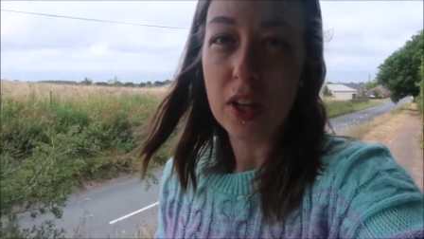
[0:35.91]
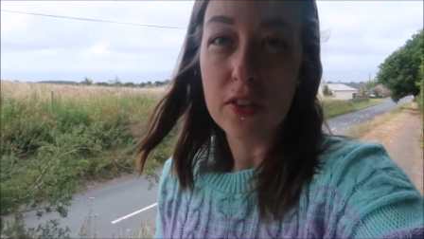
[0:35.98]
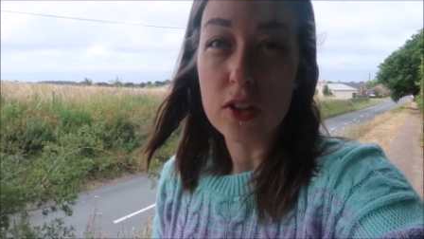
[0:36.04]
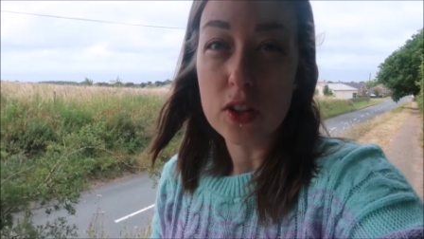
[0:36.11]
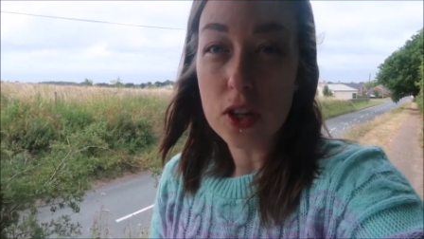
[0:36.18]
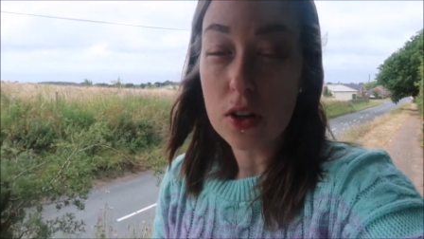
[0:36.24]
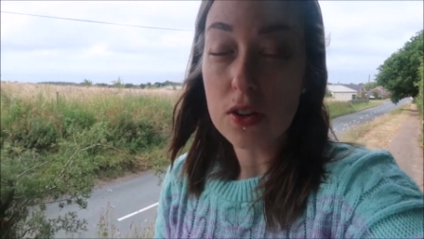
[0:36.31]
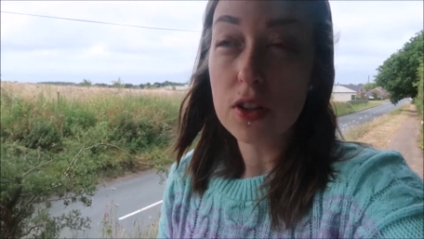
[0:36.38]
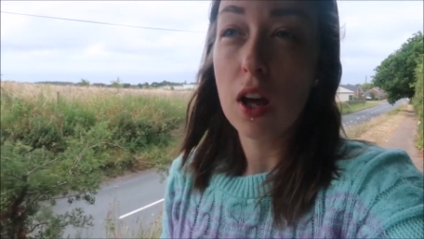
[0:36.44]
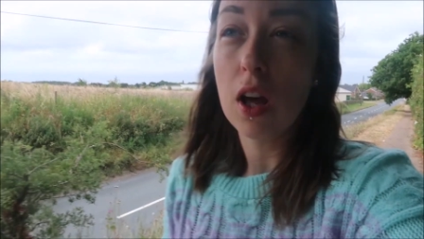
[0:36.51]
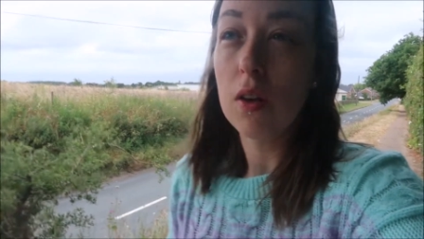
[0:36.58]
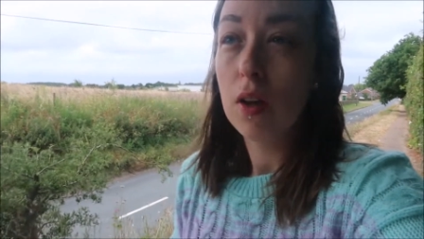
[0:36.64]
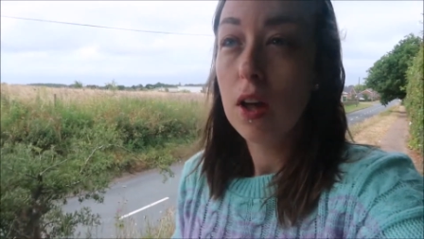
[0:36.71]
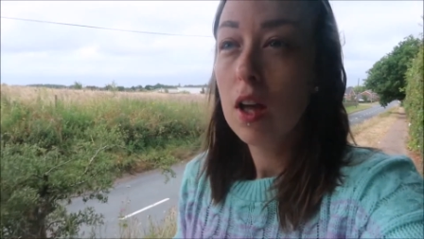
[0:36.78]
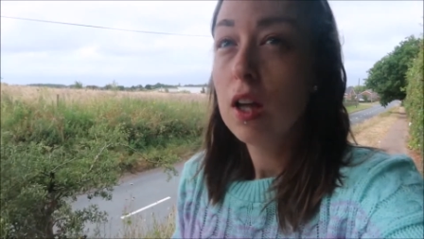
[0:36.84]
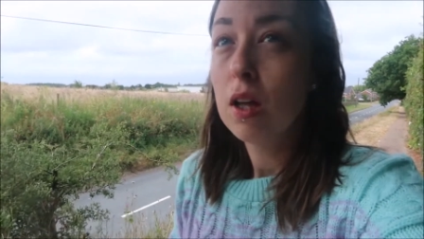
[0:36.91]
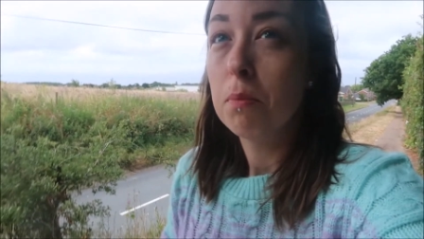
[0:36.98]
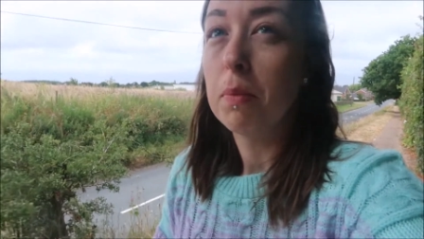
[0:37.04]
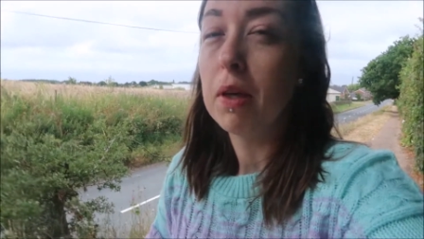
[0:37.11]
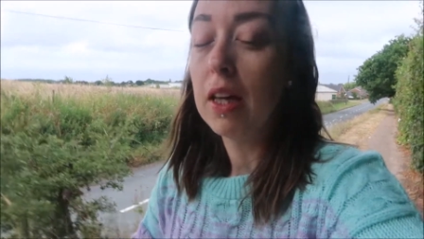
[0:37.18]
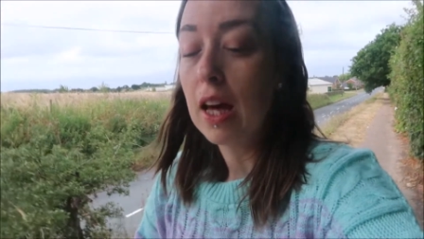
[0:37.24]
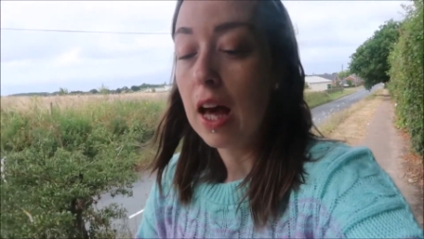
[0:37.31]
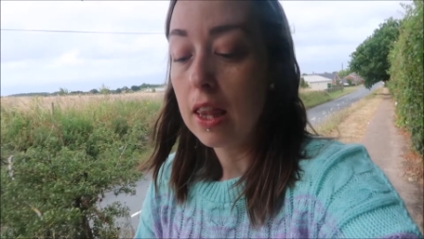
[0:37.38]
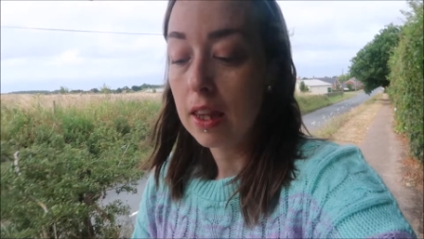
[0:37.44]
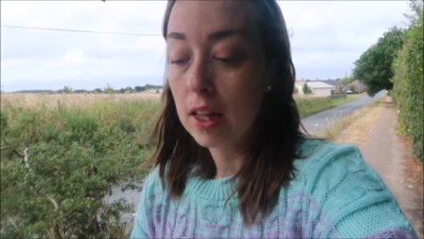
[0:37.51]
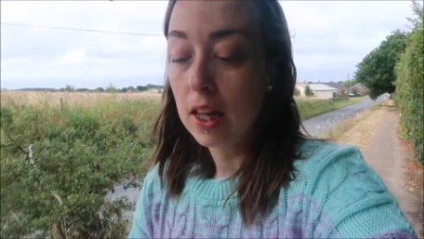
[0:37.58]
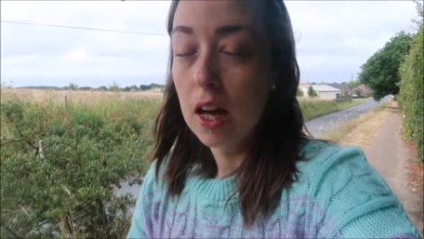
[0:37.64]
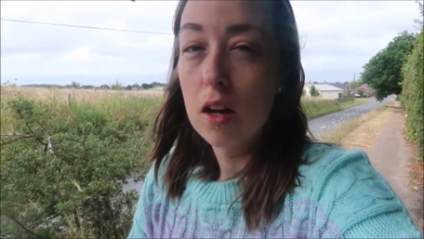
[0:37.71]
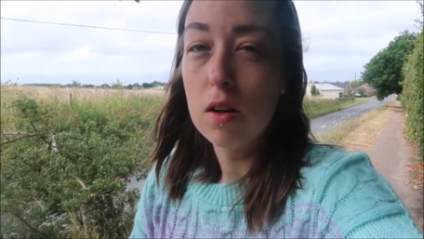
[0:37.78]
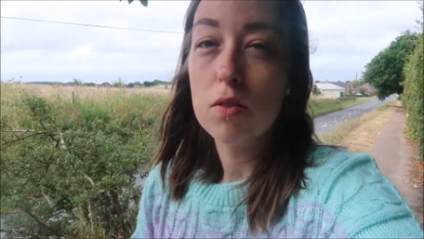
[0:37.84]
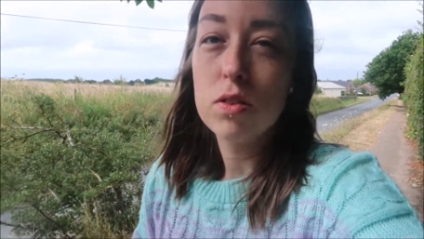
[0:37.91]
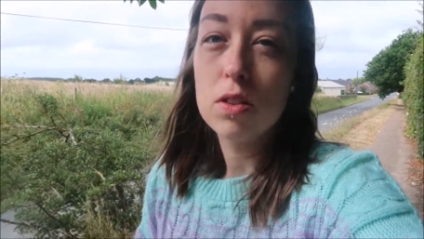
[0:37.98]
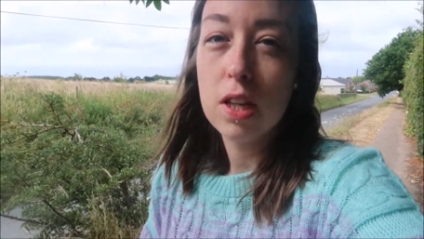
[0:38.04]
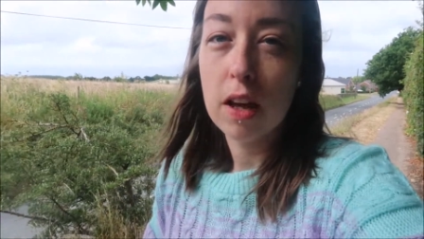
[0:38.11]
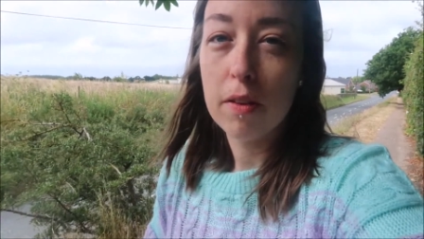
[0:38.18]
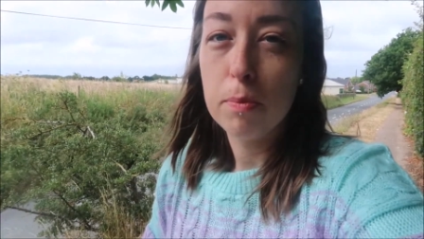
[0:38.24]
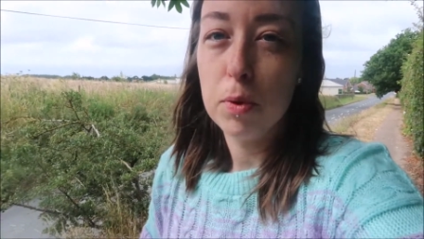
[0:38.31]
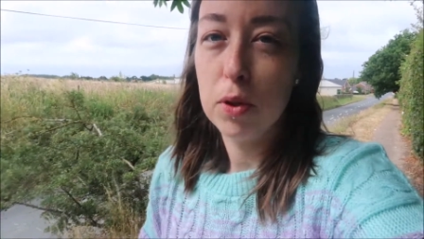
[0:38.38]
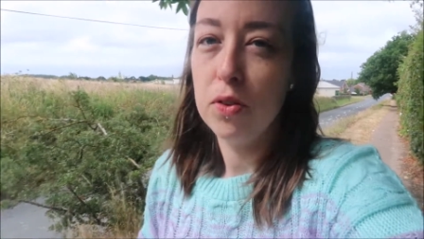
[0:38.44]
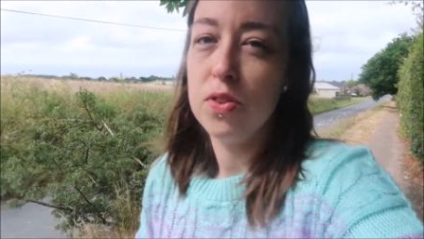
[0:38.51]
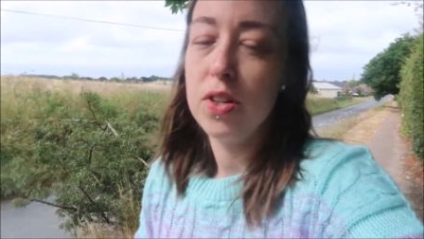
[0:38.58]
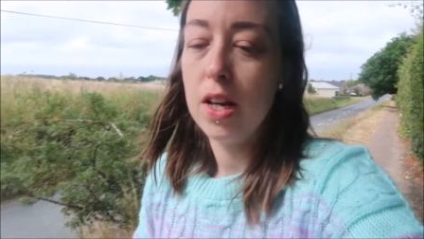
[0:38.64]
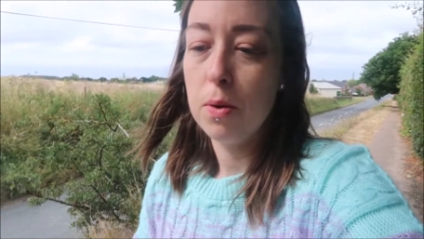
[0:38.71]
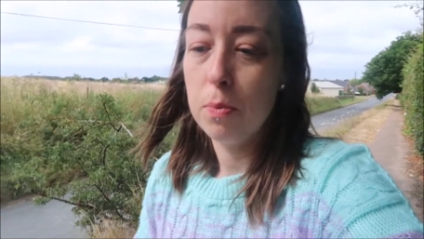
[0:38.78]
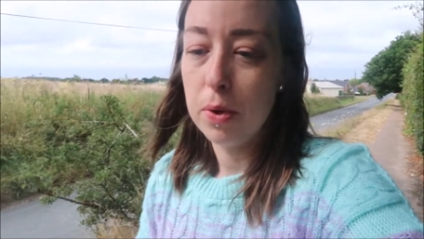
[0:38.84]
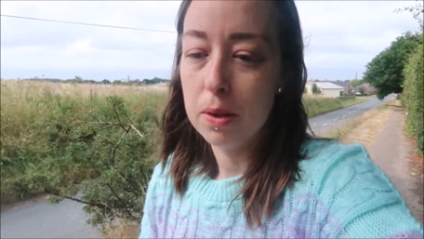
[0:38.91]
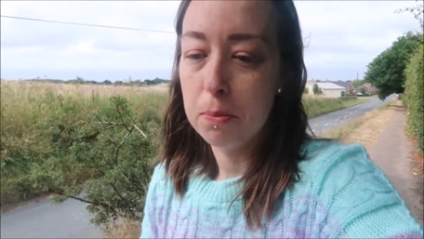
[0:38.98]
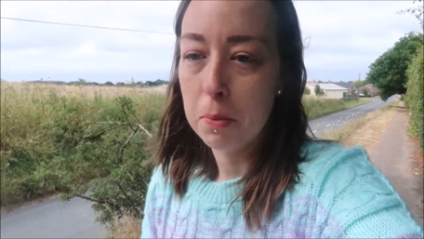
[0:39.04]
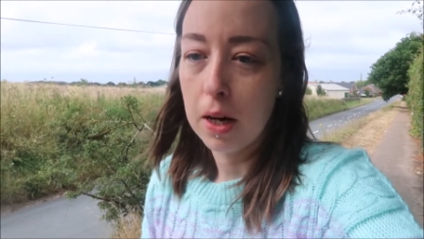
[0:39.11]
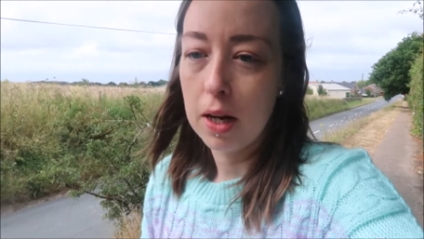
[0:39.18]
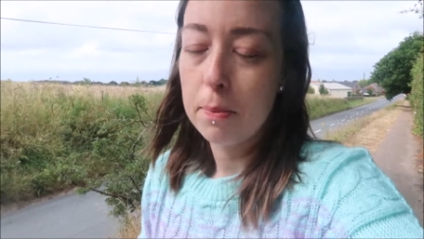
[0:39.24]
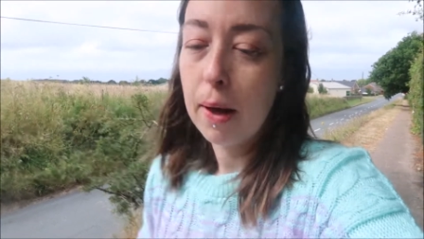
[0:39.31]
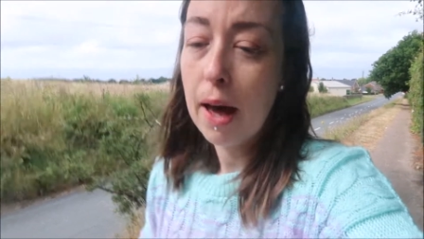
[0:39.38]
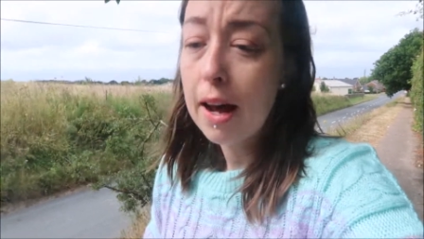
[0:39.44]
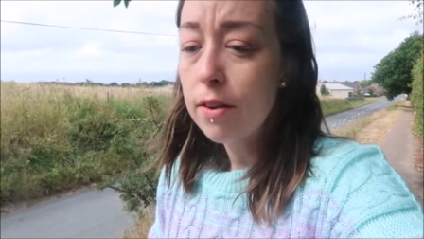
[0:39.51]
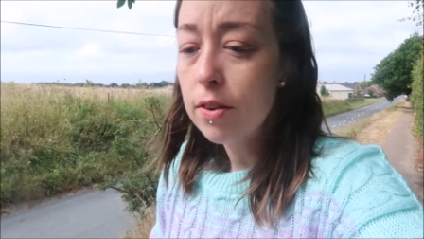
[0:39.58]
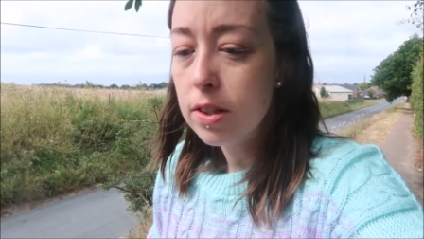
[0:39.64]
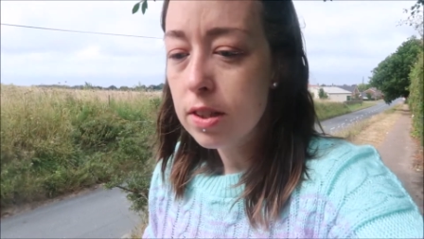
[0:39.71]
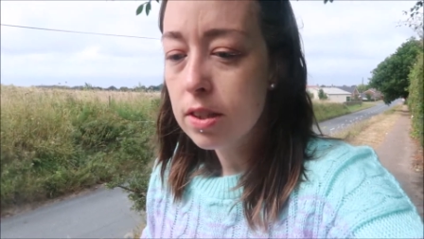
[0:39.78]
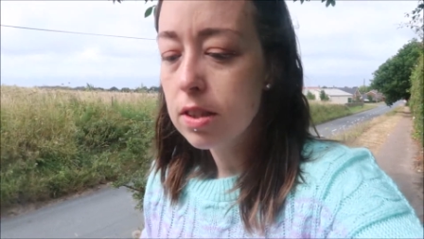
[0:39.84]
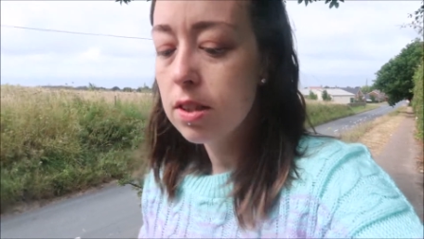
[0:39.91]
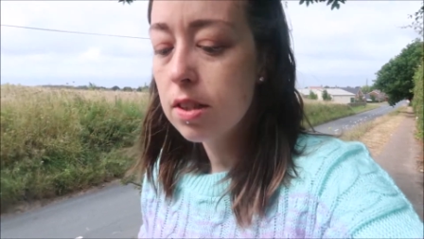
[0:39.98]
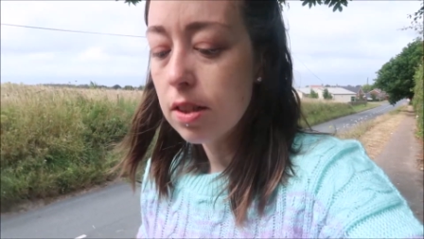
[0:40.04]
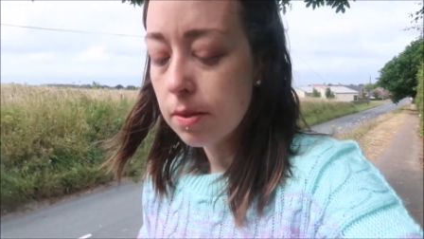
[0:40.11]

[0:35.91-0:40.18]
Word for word: If you don't know, me and the girls have moved in with my parents,